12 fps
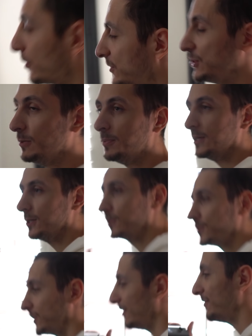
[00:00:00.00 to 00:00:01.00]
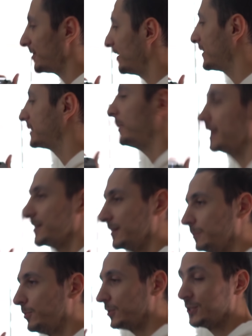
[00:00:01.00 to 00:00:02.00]
both G P Us, so everything is
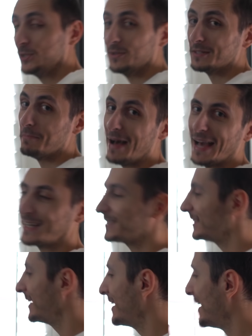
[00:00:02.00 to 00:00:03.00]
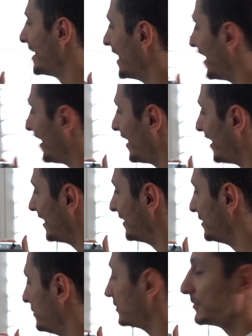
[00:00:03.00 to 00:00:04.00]
basically pushed to its max. Uh,
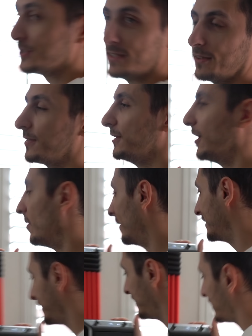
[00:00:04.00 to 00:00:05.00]
you, you're just set to go, man. This